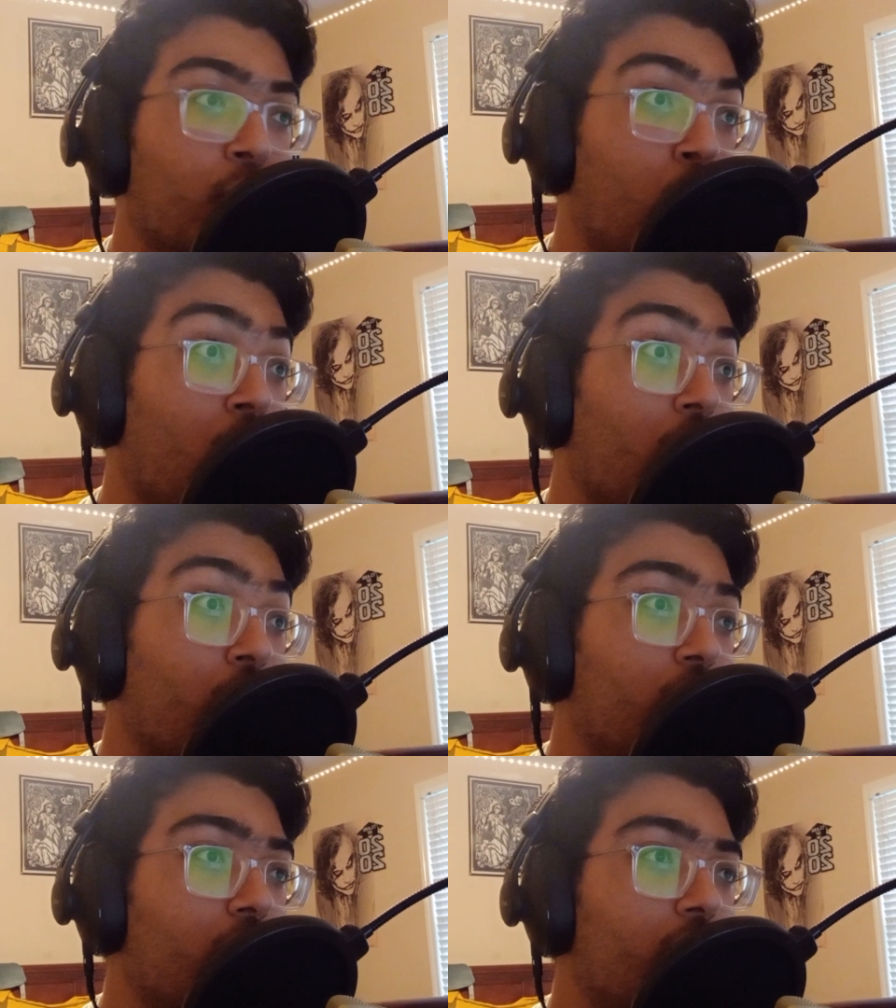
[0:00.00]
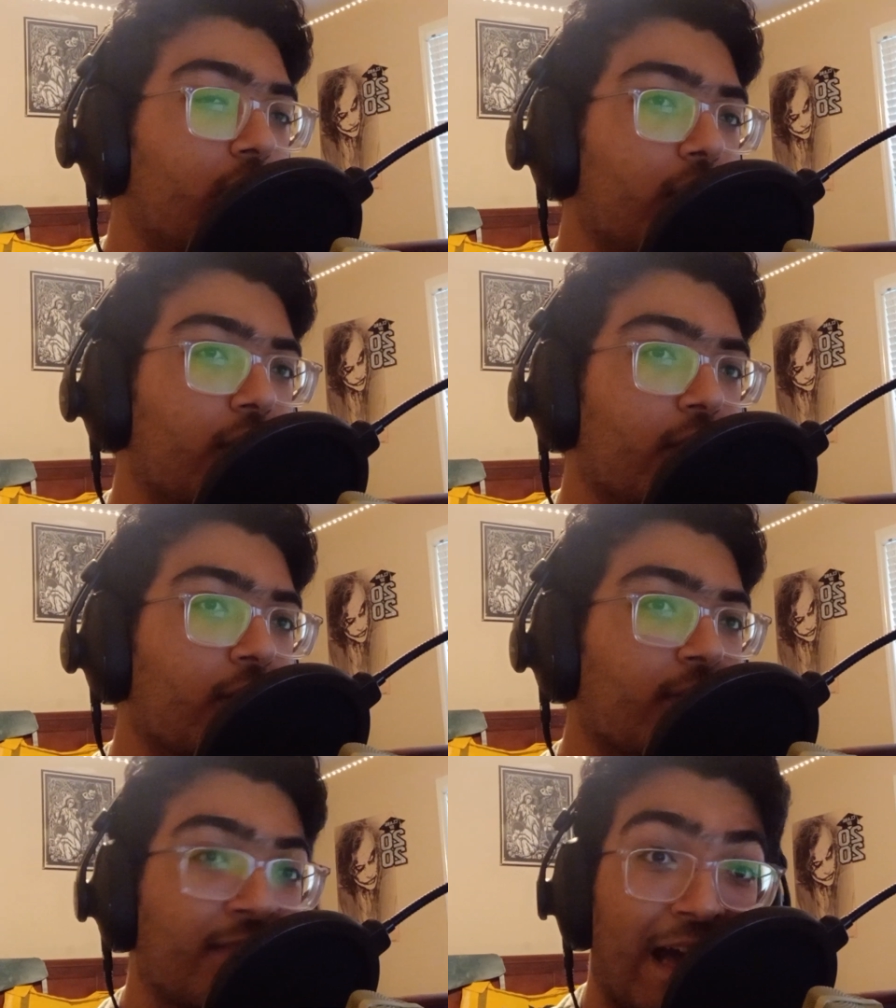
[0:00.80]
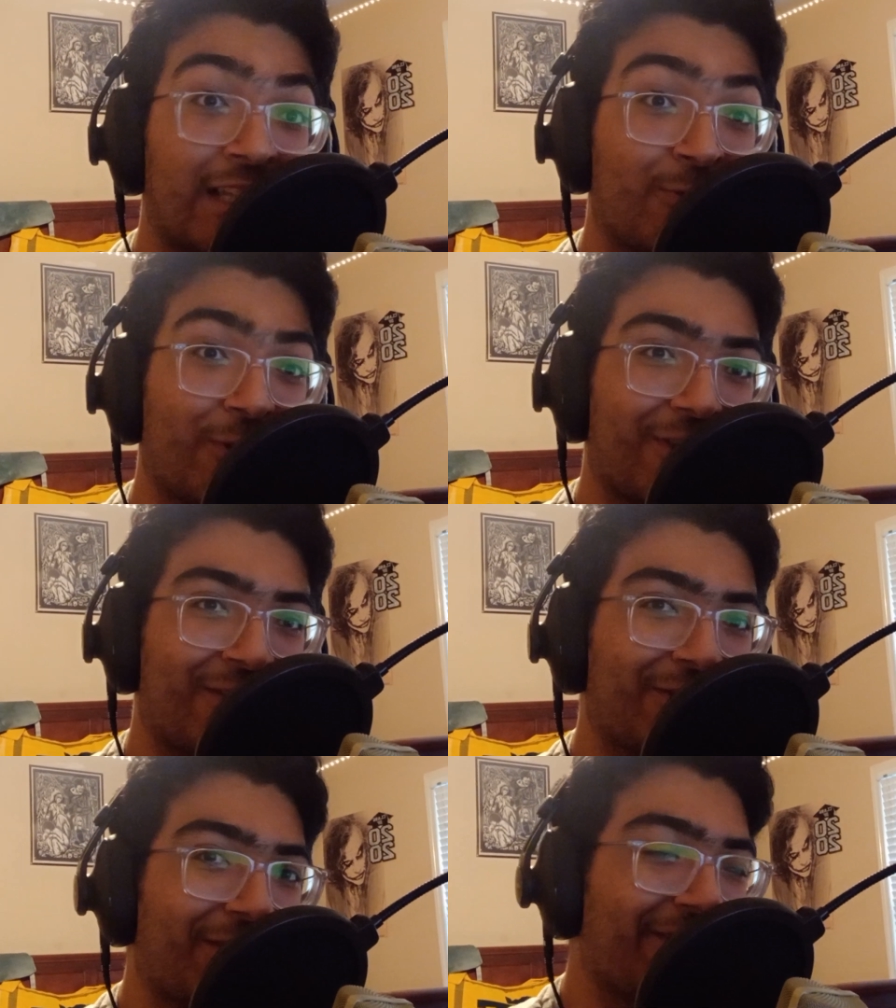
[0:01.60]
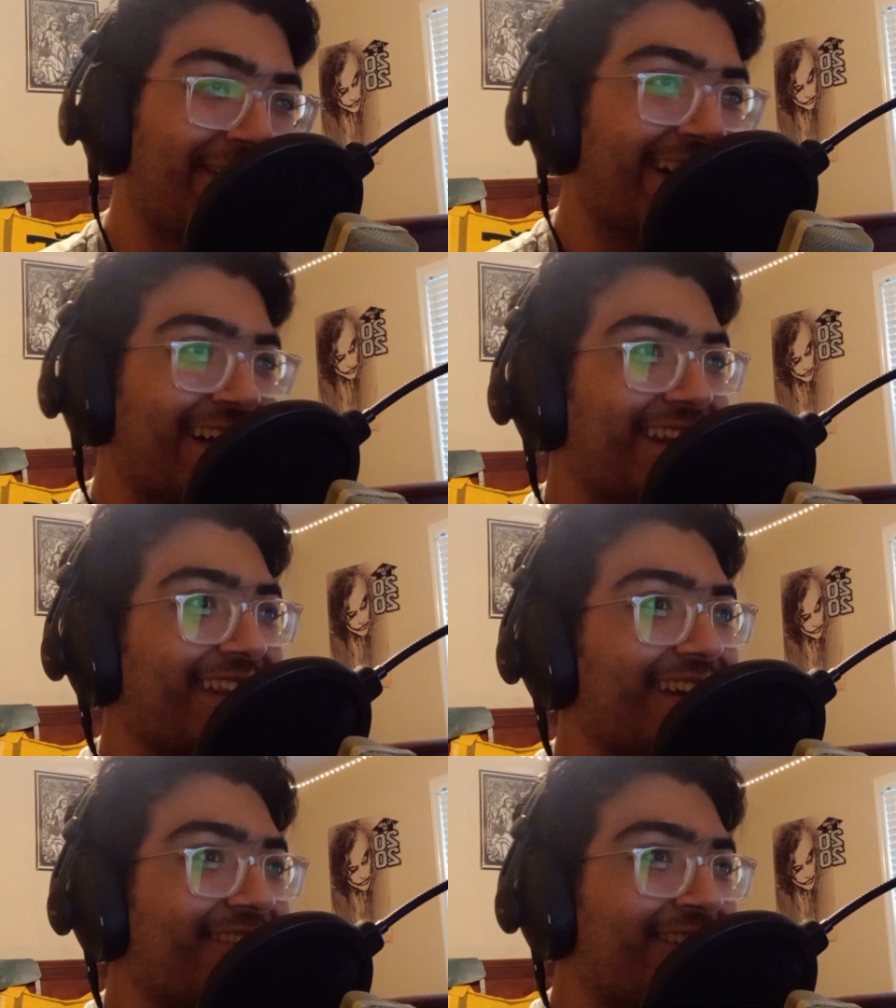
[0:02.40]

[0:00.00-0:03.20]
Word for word: whoa, that's really cool, I'm not gonna lie,